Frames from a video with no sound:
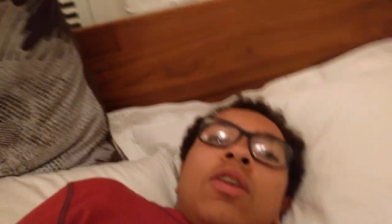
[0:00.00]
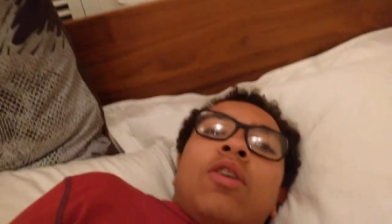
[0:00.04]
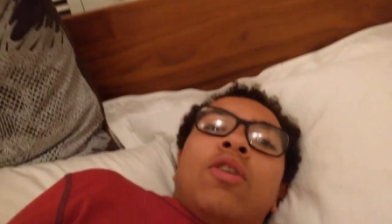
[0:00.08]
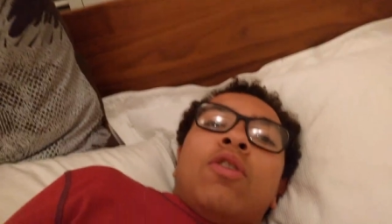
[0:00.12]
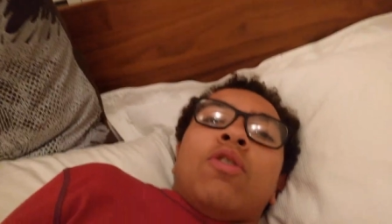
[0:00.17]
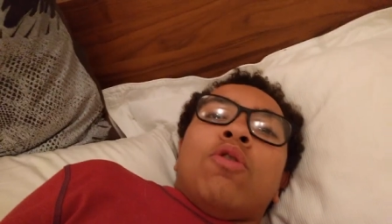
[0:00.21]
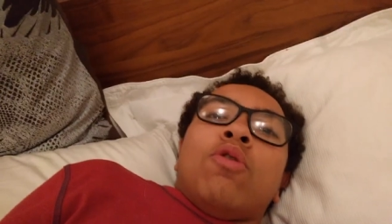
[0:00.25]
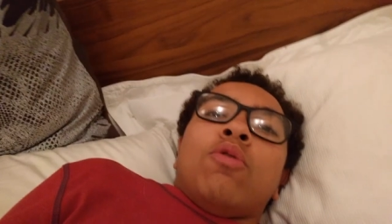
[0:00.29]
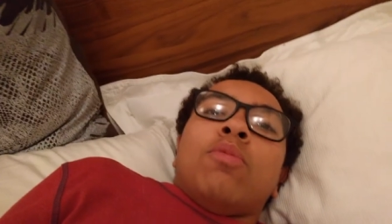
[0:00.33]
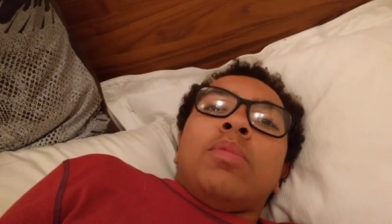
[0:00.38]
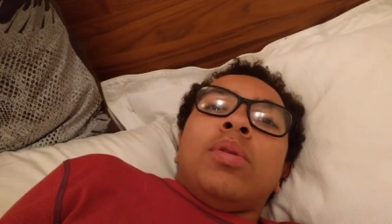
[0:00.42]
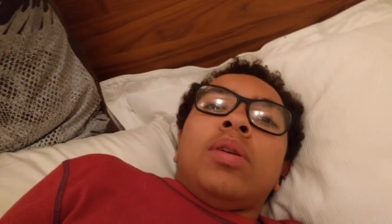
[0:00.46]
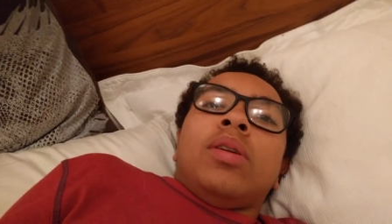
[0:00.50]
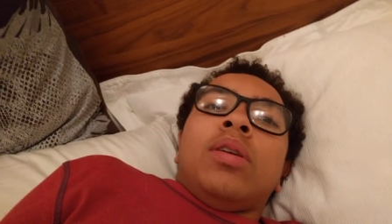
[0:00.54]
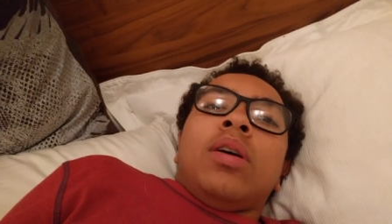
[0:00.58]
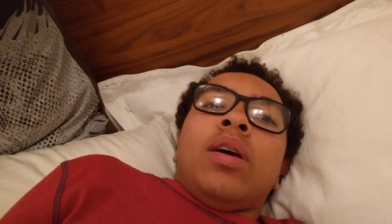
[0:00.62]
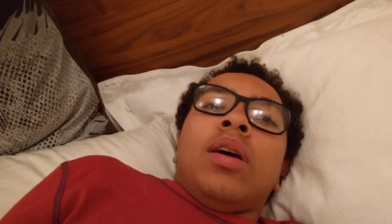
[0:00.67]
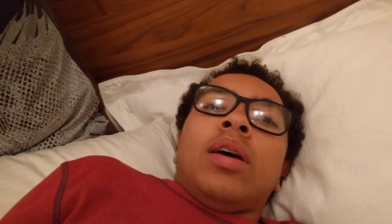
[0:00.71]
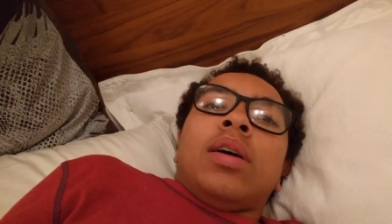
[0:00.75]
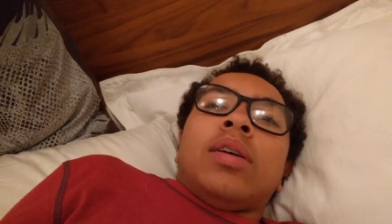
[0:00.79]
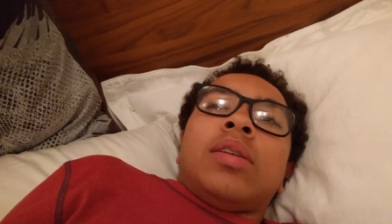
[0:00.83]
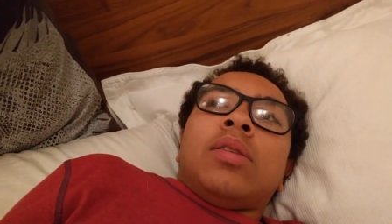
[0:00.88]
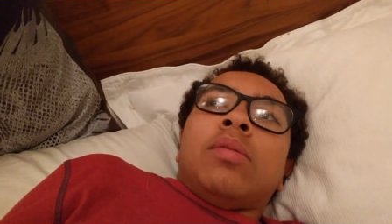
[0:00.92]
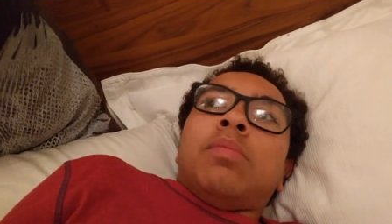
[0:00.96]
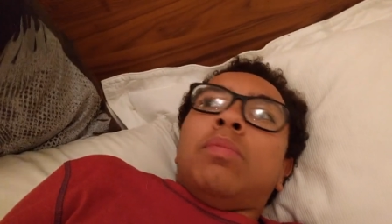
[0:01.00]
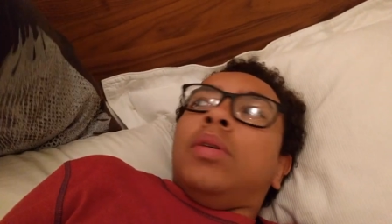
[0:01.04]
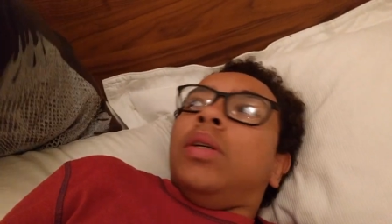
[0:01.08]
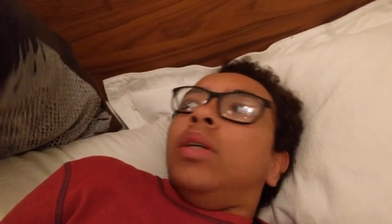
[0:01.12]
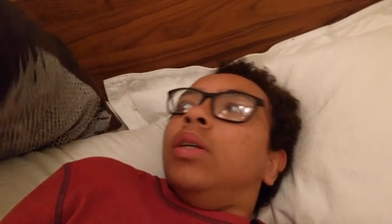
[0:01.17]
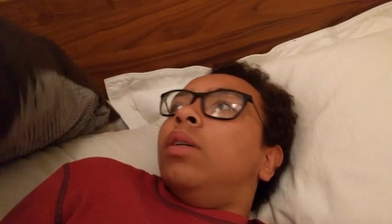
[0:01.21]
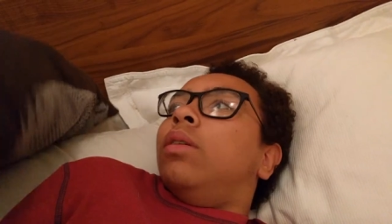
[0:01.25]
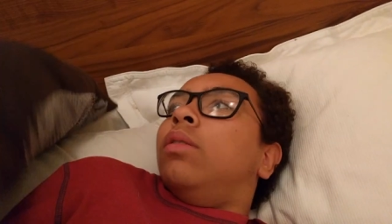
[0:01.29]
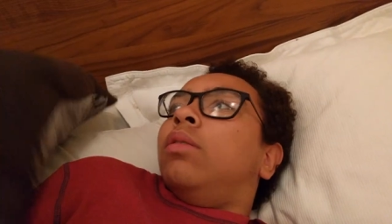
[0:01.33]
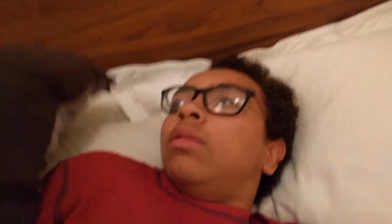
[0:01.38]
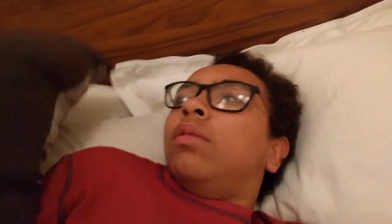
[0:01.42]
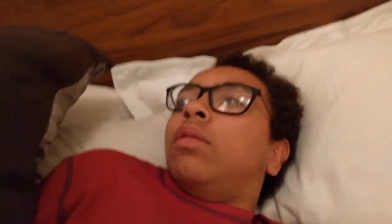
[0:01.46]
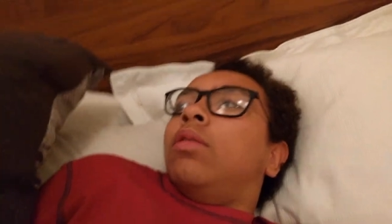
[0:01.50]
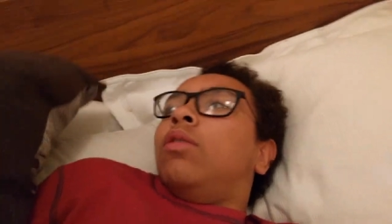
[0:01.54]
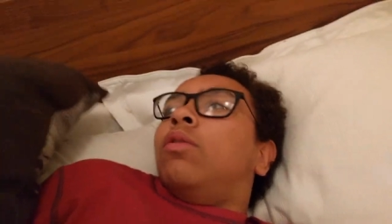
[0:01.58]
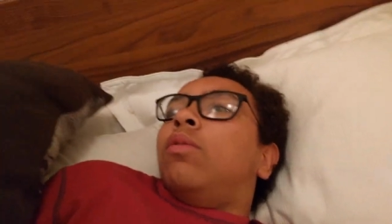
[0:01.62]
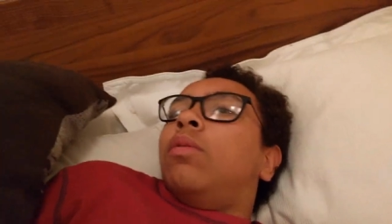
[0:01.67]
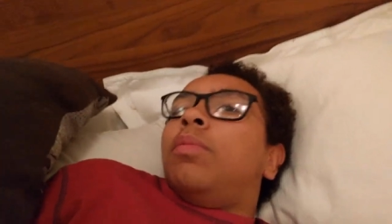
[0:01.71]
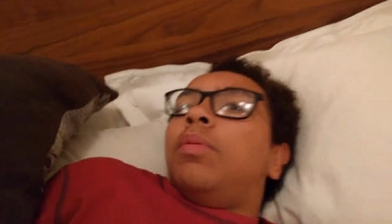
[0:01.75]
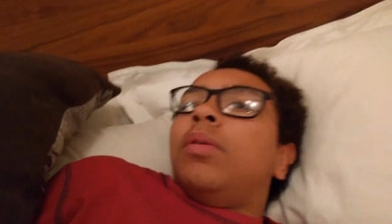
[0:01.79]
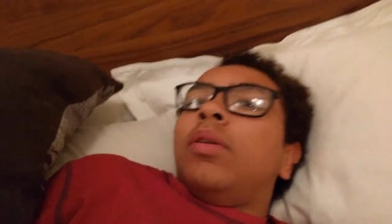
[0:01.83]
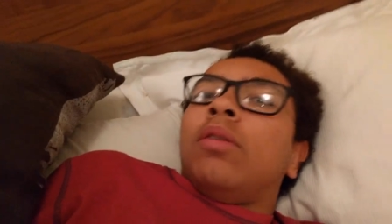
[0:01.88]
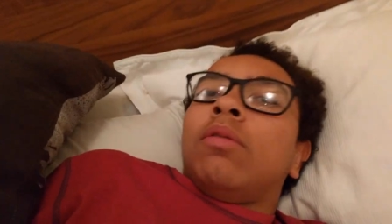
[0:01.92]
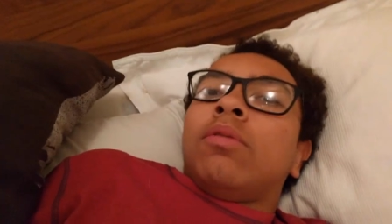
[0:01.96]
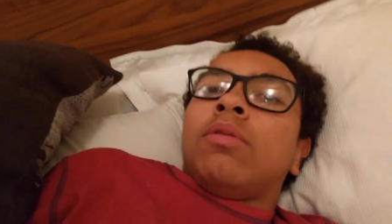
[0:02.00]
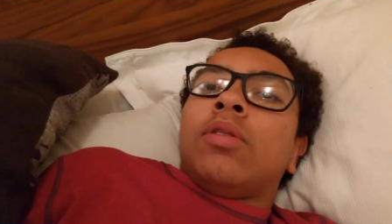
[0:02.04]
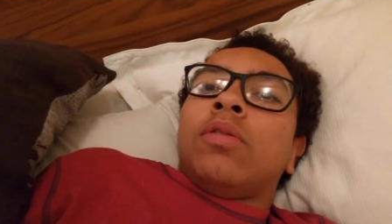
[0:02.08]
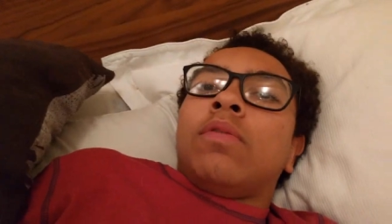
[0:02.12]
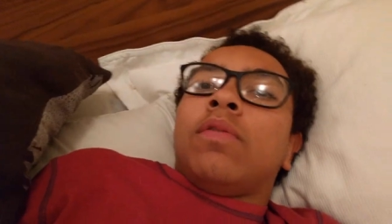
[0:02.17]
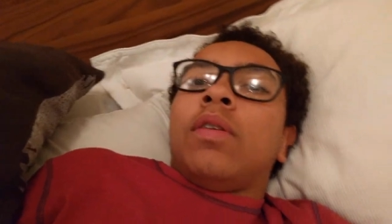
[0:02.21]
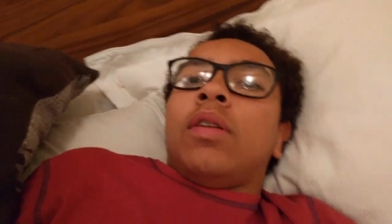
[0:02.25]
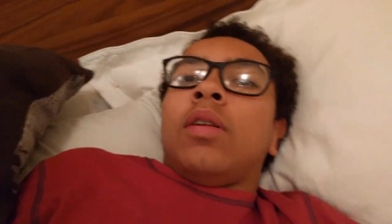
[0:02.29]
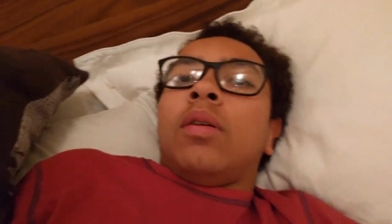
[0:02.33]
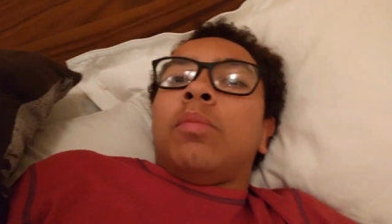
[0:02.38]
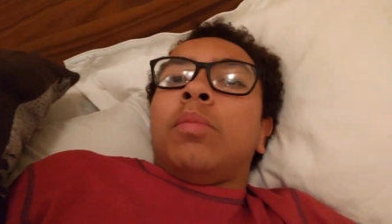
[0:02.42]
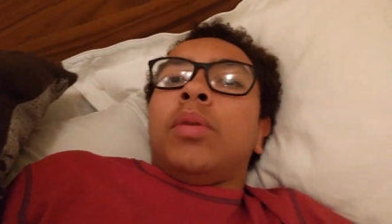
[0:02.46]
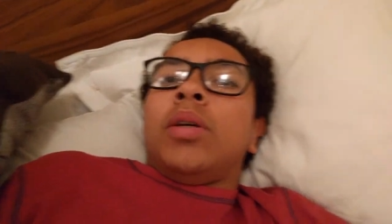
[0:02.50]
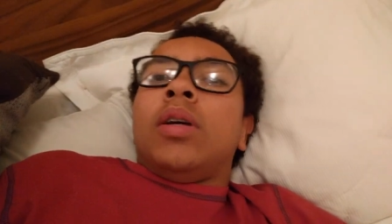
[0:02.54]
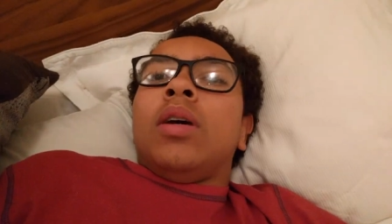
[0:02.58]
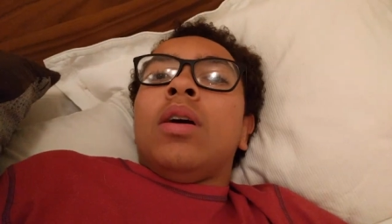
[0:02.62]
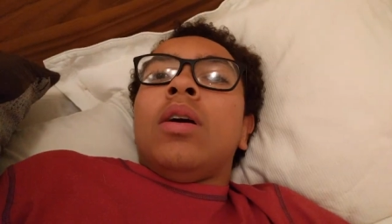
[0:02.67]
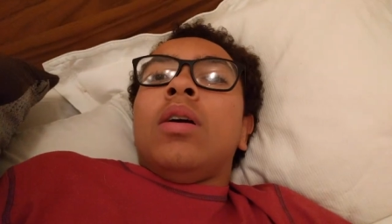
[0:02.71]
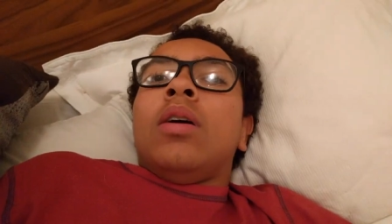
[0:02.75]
home in S B. Oh, a pillow just fell on me.